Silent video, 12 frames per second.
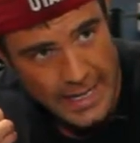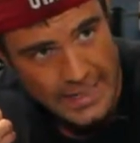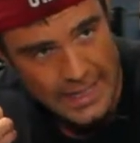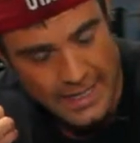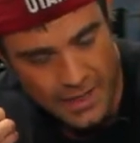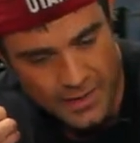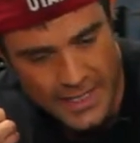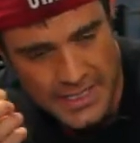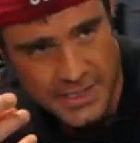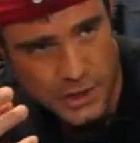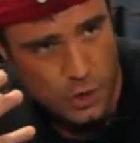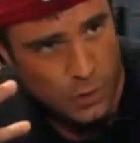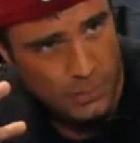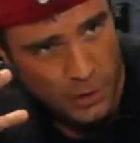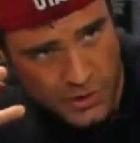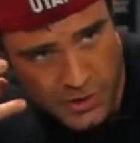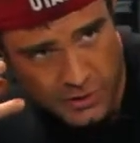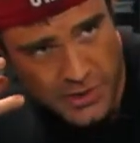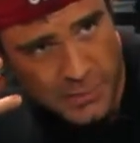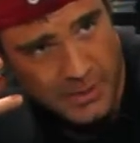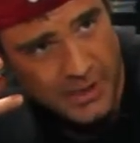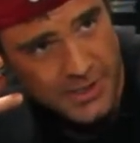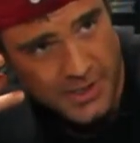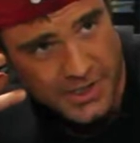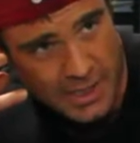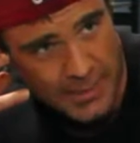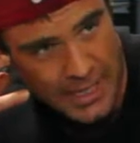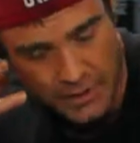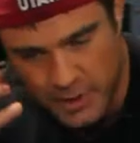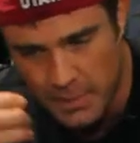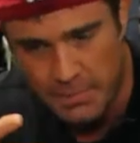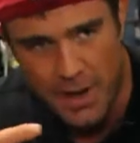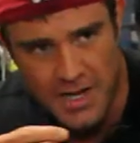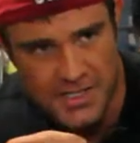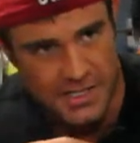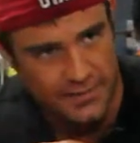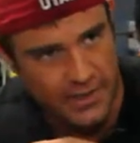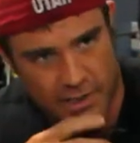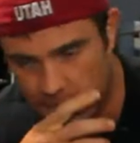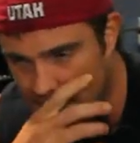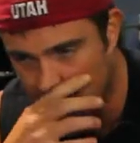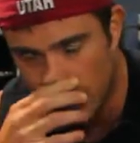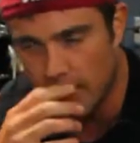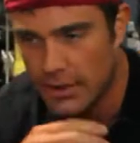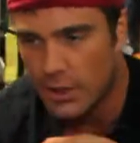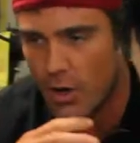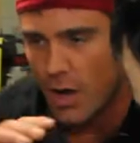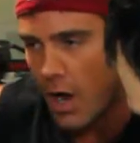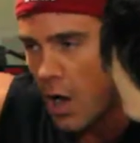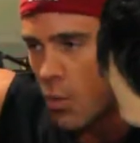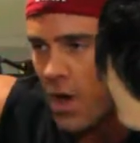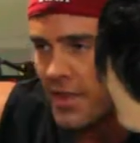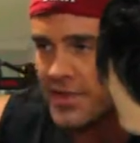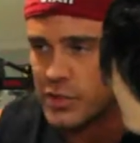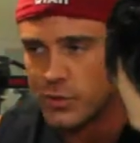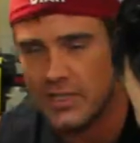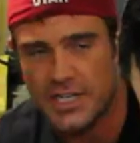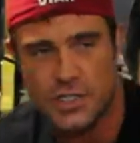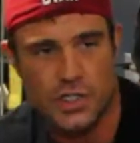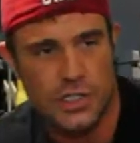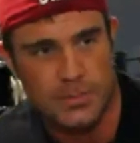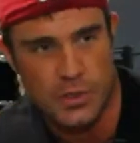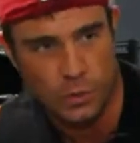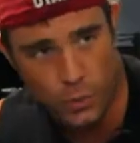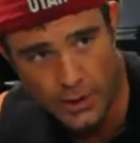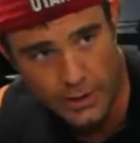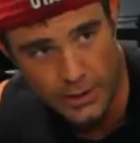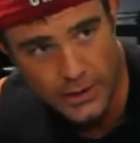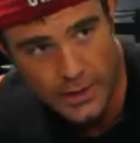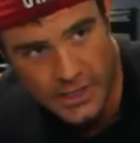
And all that is your personal experiences coming out. It could be positive. It could be, you know, I want this relationship to work.